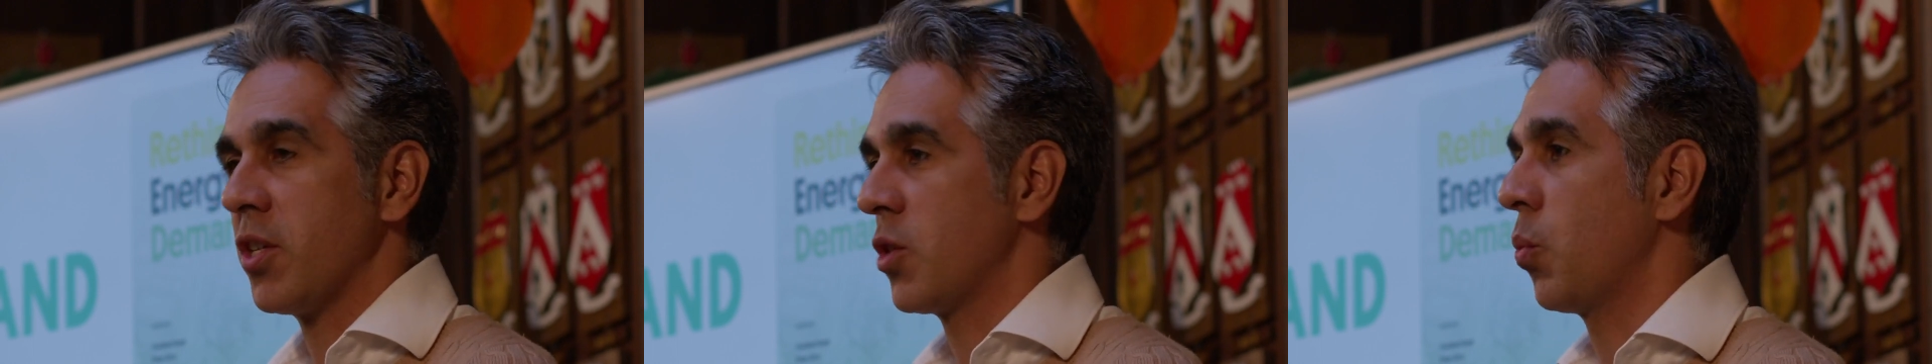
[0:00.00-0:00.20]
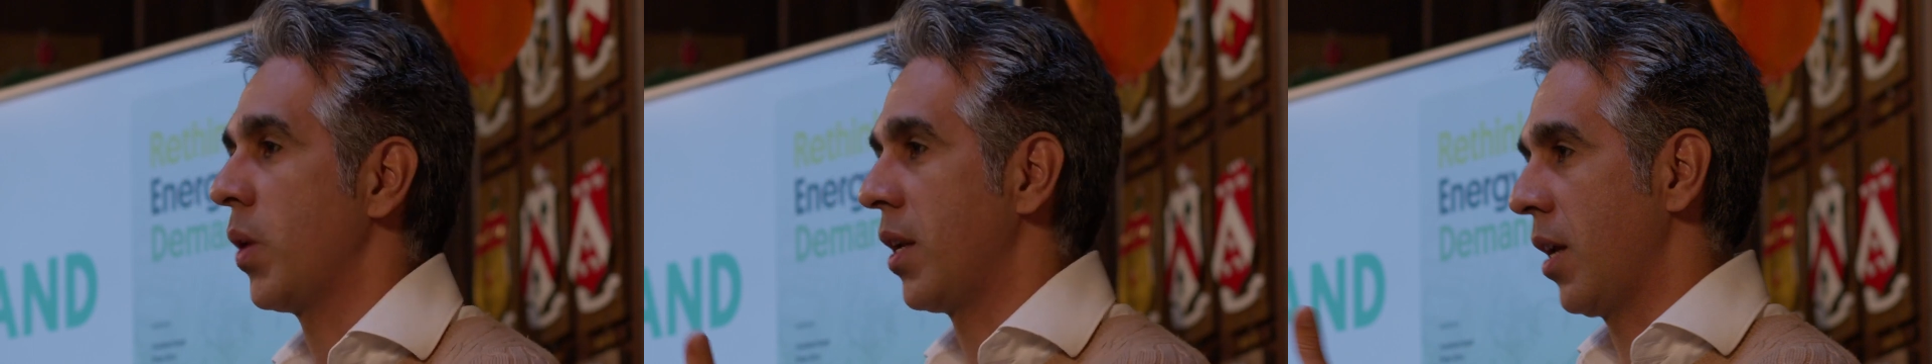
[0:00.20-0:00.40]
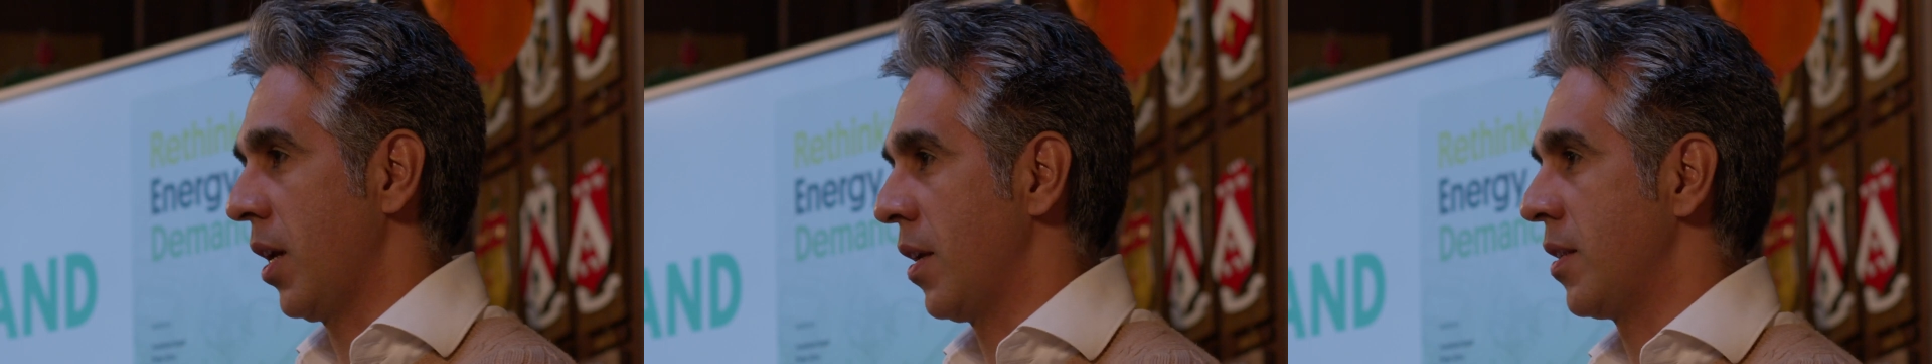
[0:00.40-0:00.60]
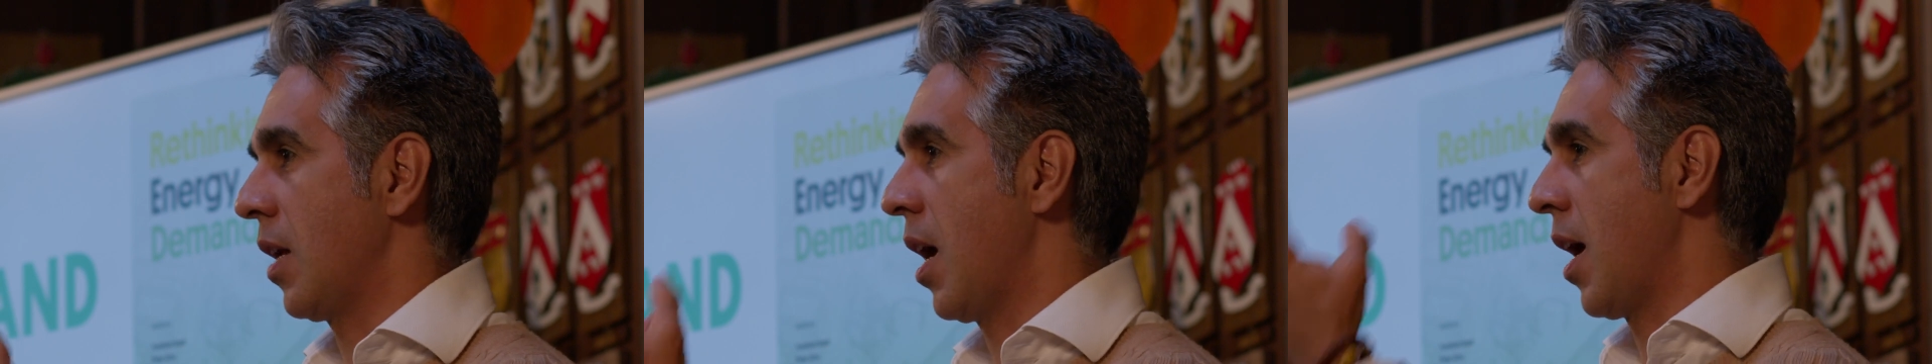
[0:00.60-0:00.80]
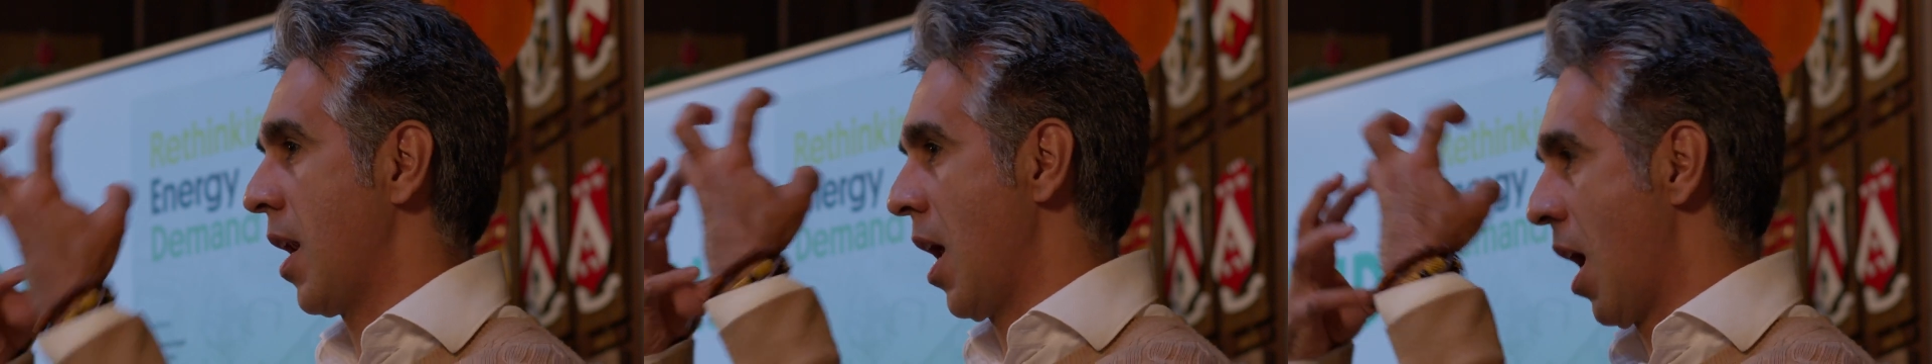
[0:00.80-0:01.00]
is when it's
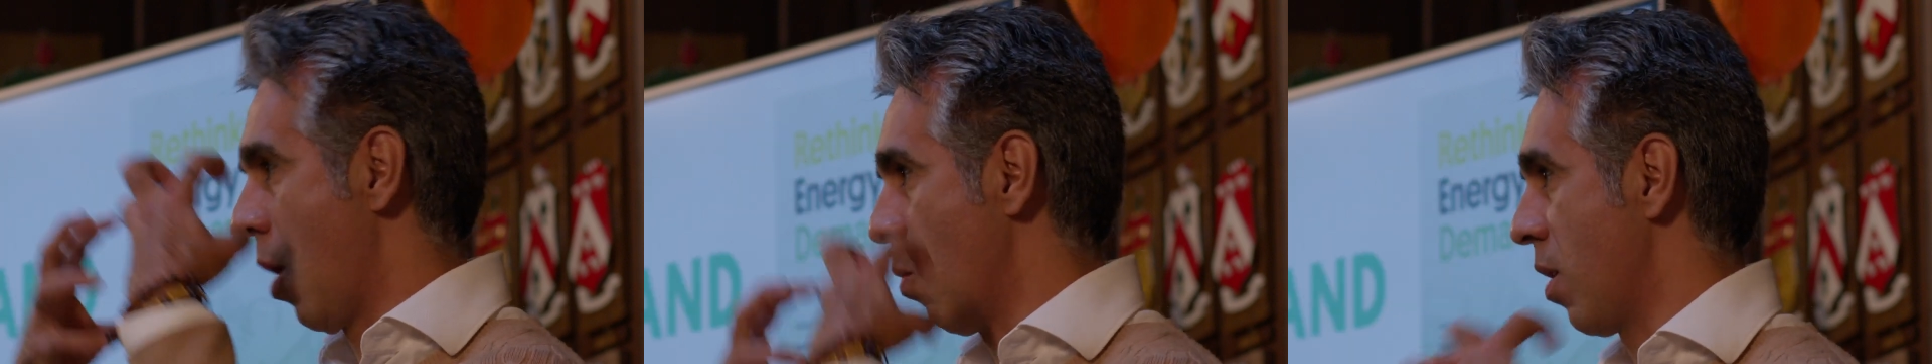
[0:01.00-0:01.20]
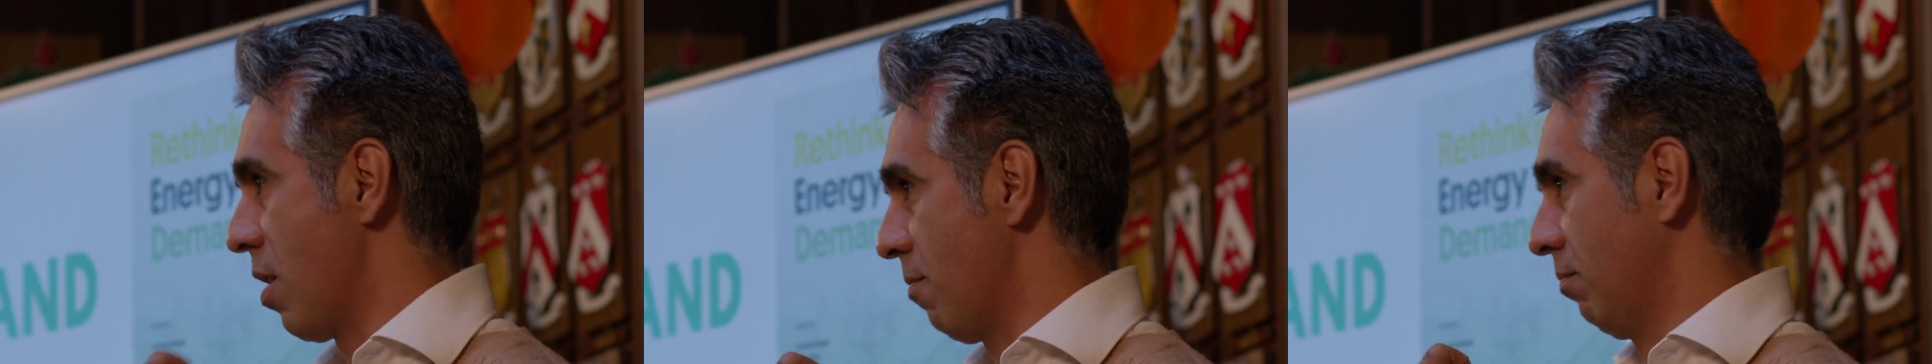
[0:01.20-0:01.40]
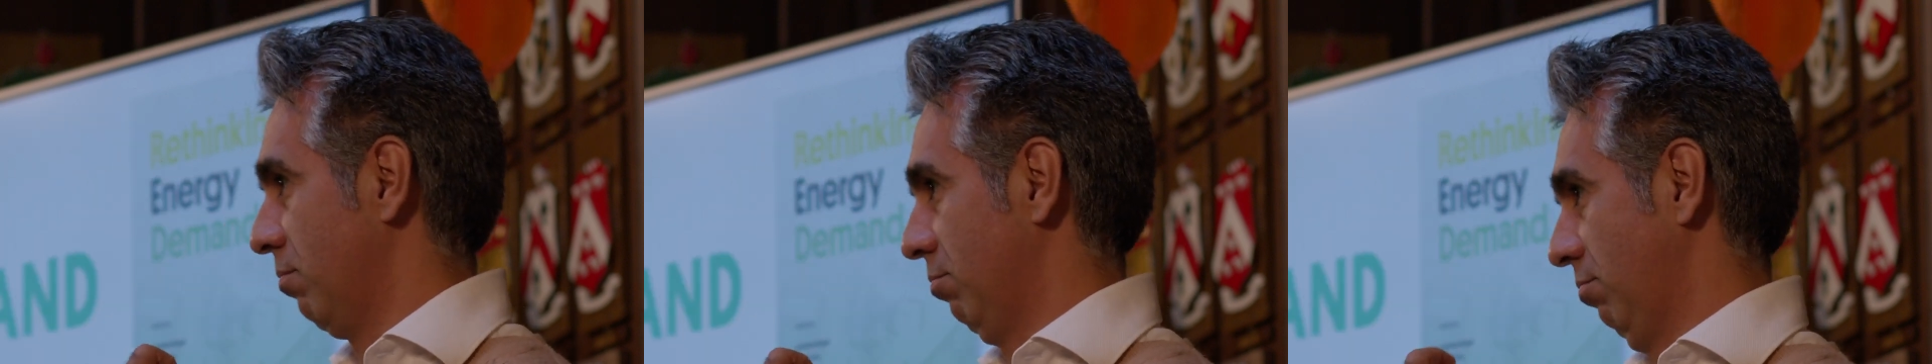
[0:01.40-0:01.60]
in our,